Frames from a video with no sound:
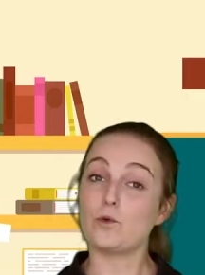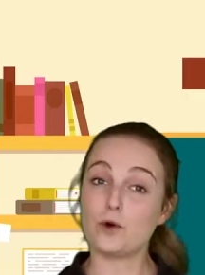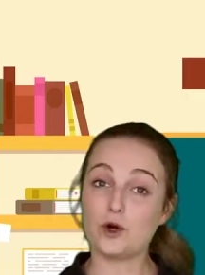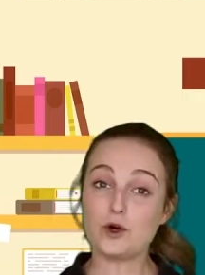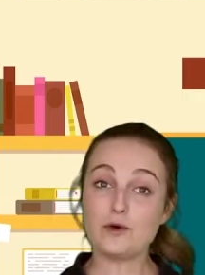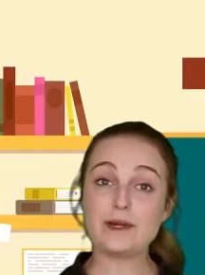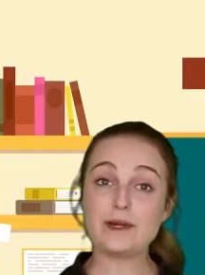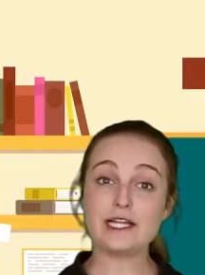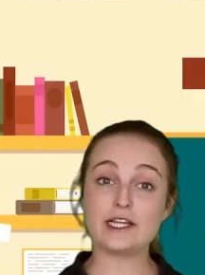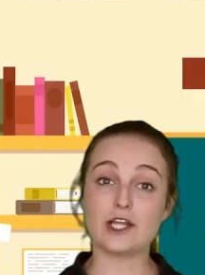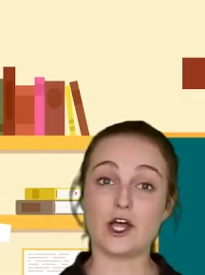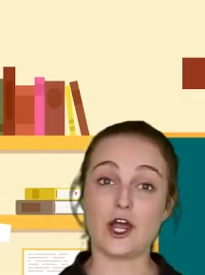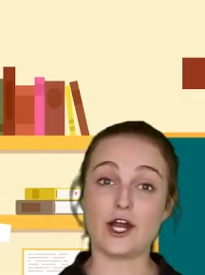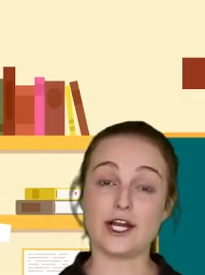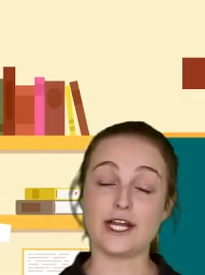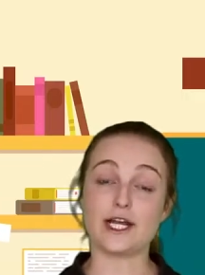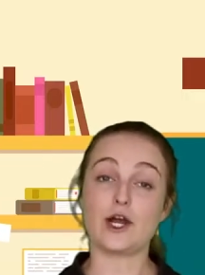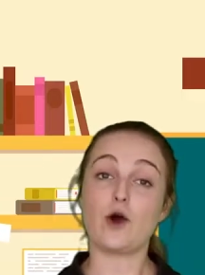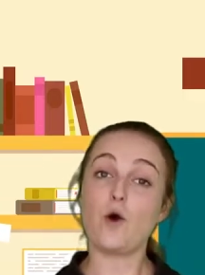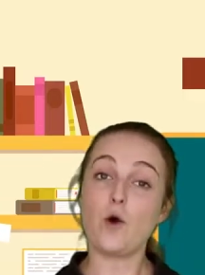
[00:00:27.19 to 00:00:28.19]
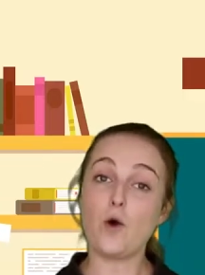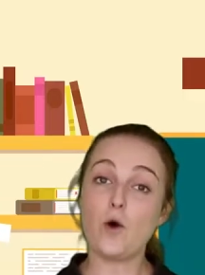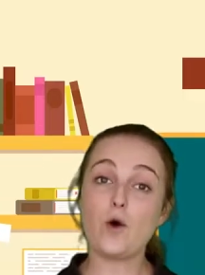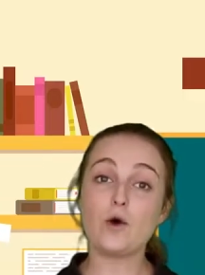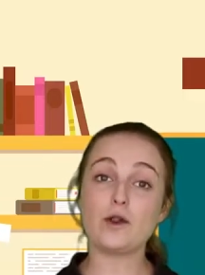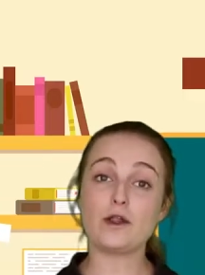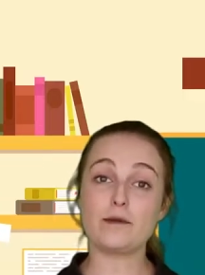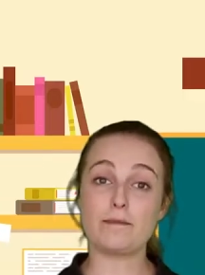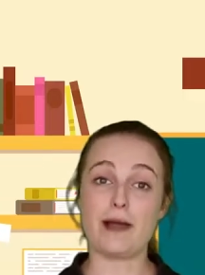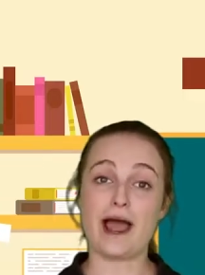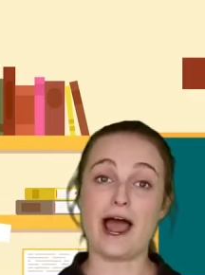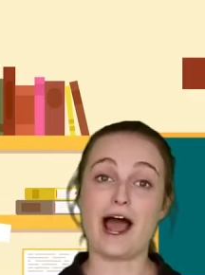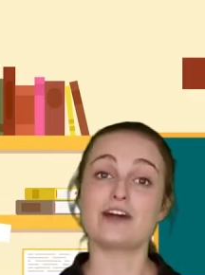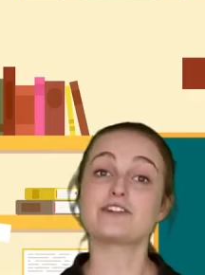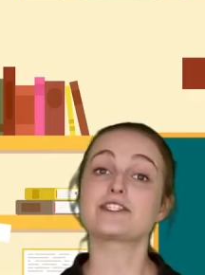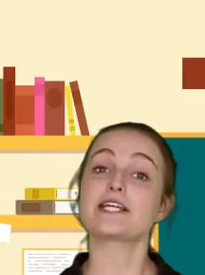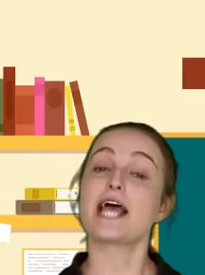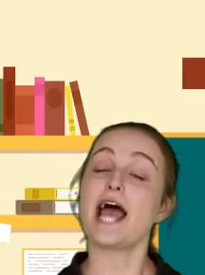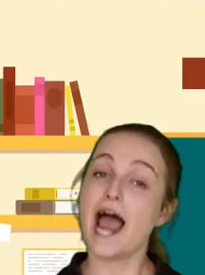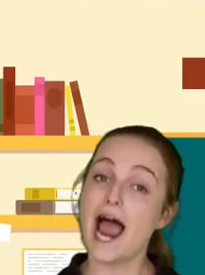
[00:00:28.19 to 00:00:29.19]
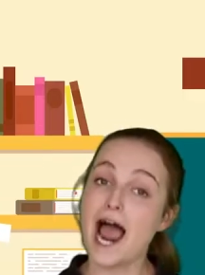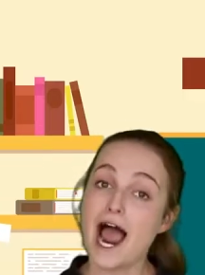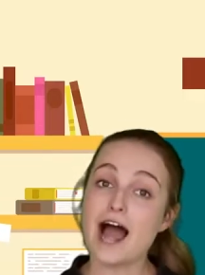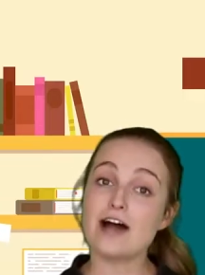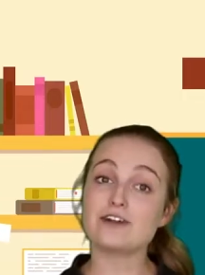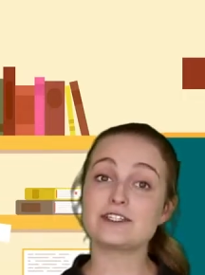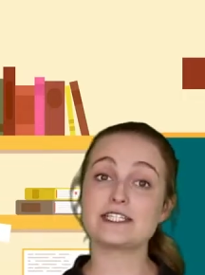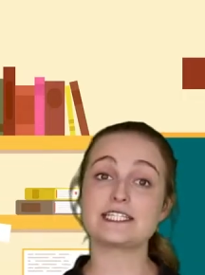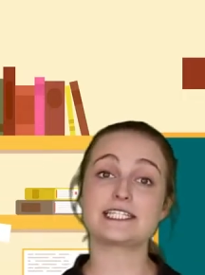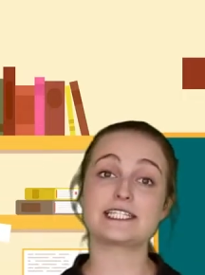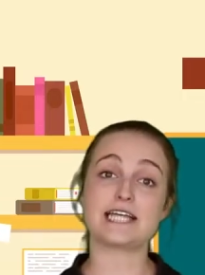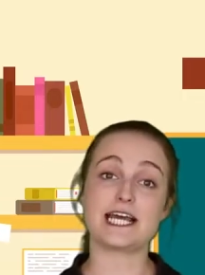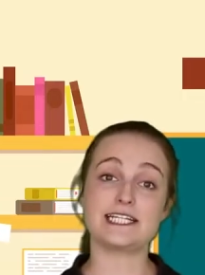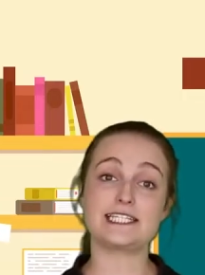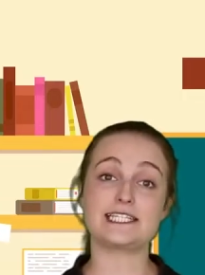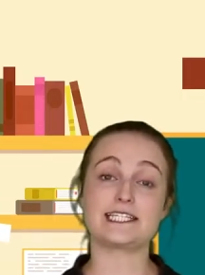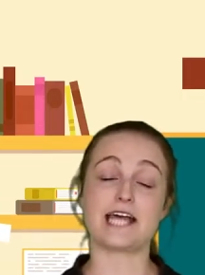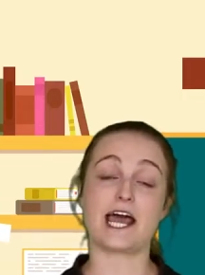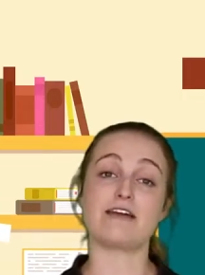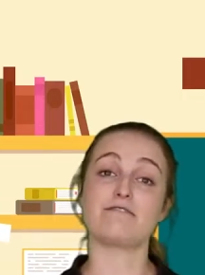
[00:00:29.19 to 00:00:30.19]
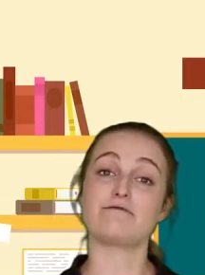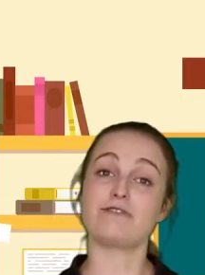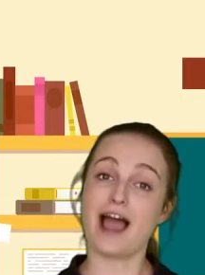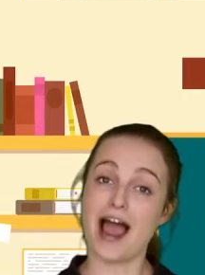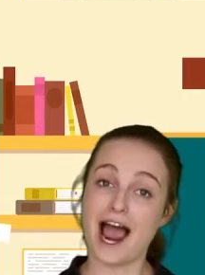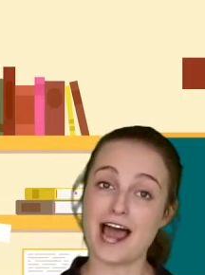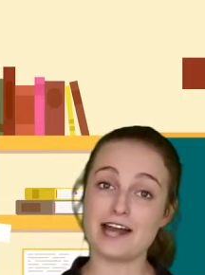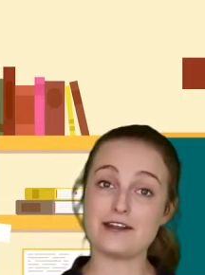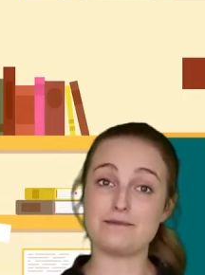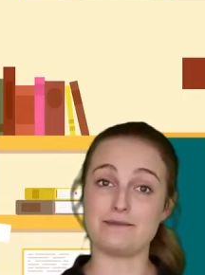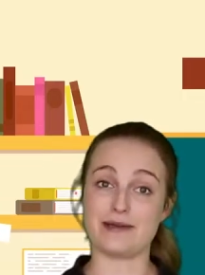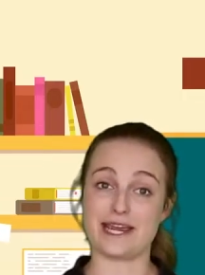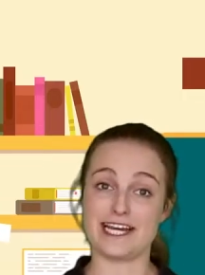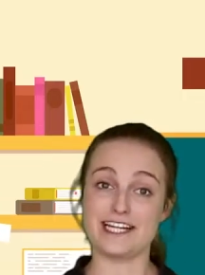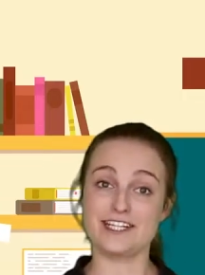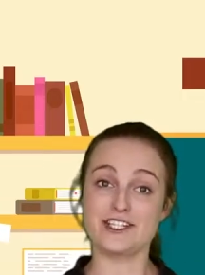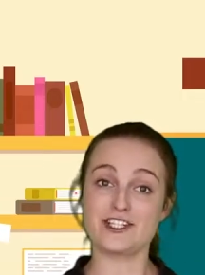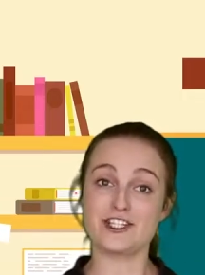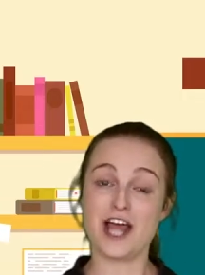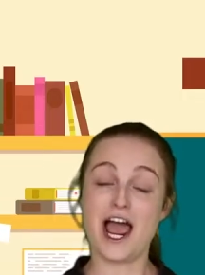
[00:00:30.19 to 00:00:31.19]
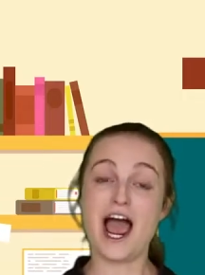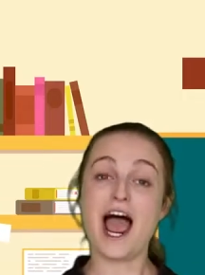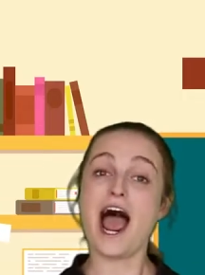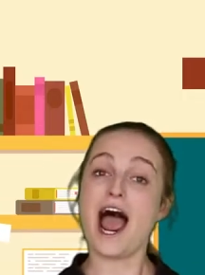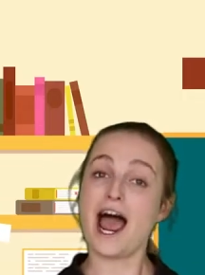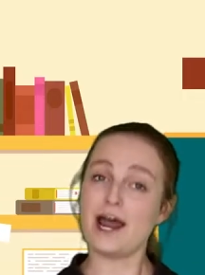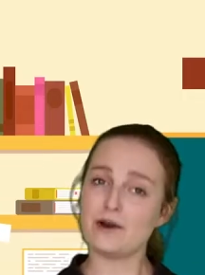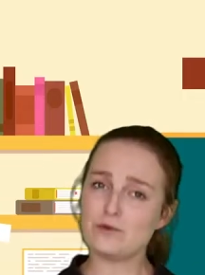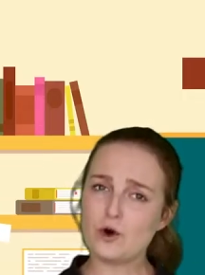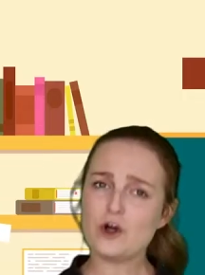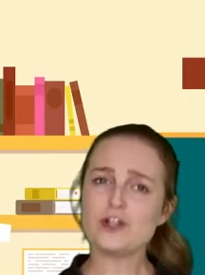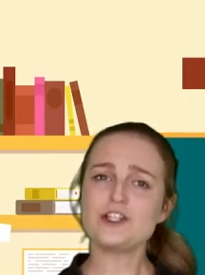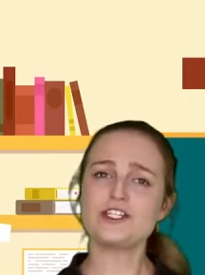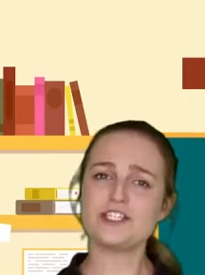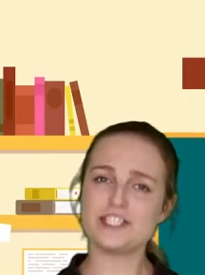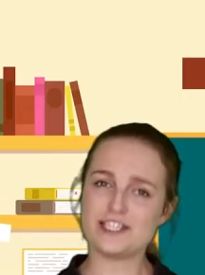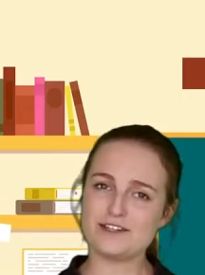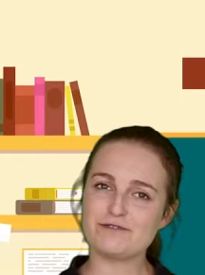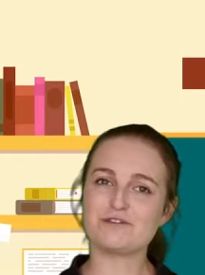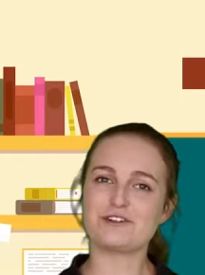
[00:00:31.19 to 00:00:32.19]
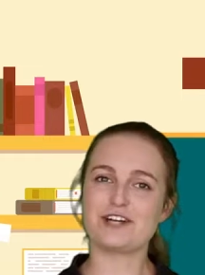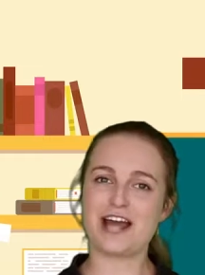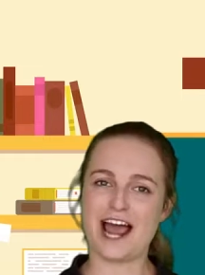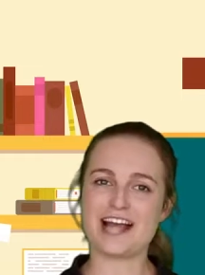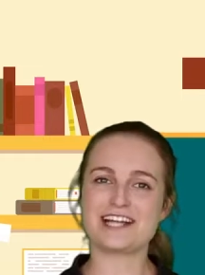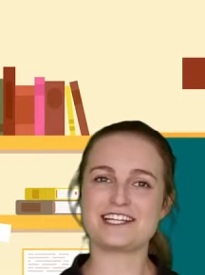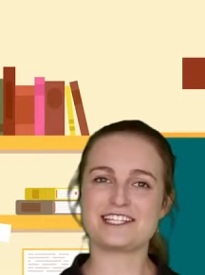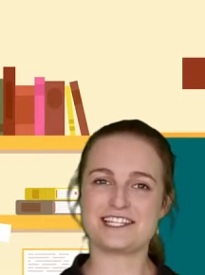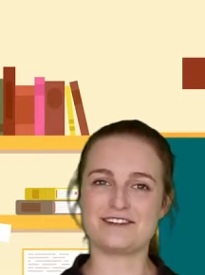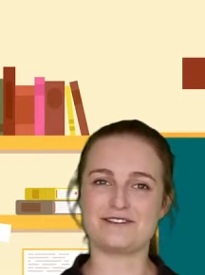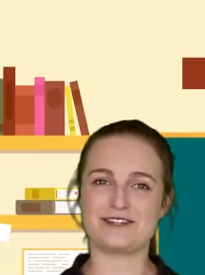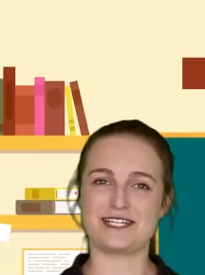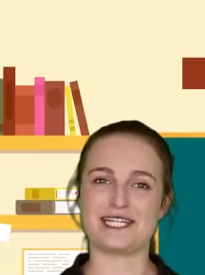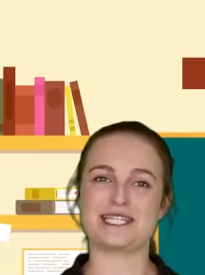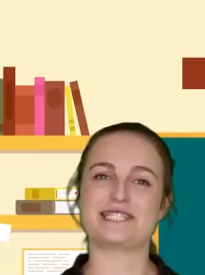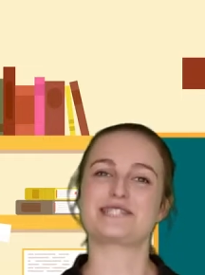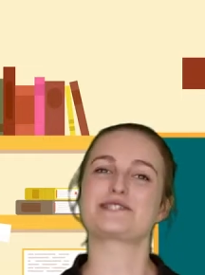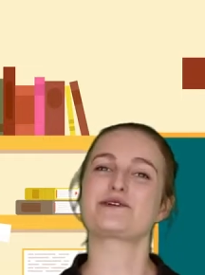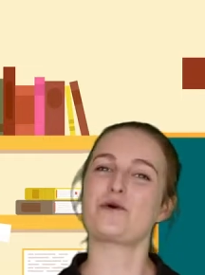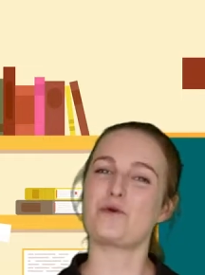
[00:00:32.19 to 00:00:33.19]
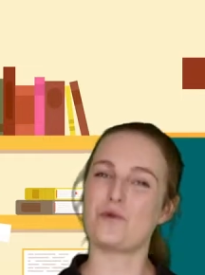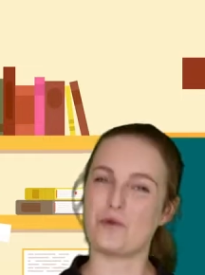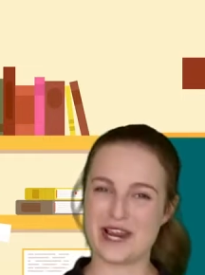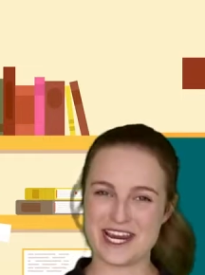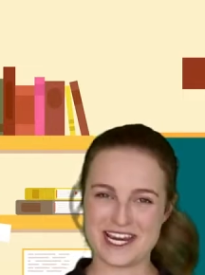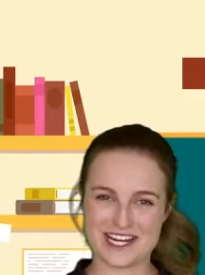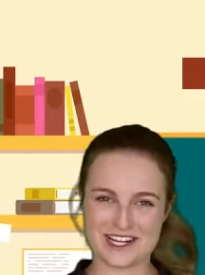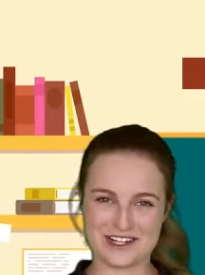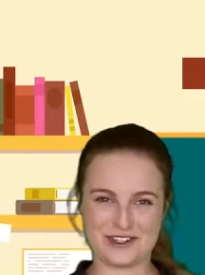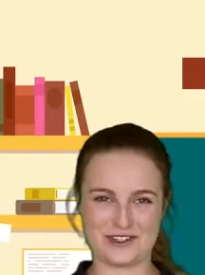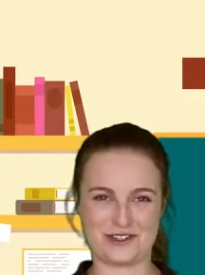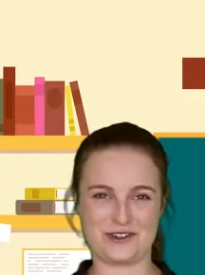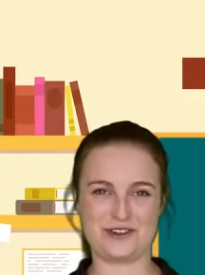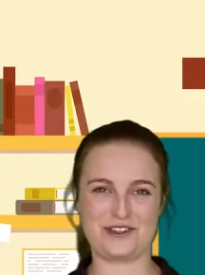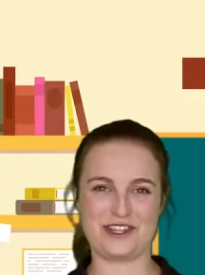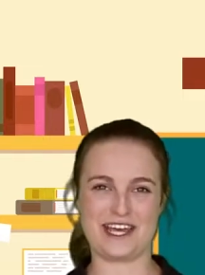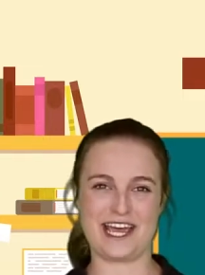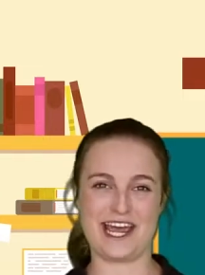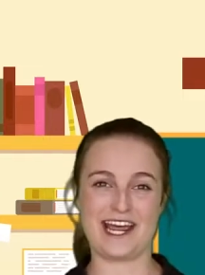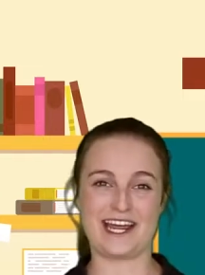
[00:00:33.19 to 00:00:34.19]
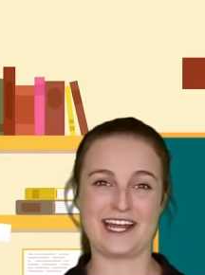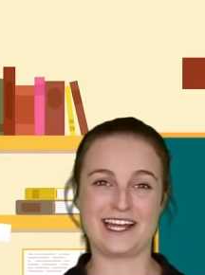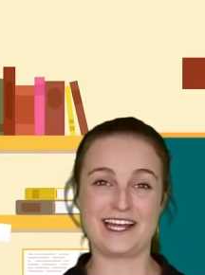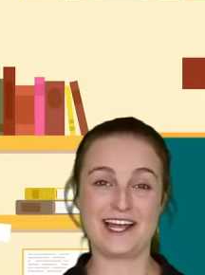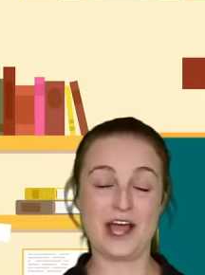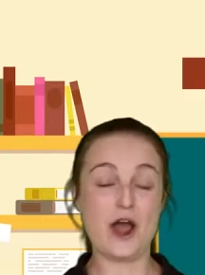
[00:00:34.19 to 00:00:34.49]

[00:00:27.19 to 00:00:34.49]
we'll be learning all about how to stay safe at a beach and what different activities we can do there.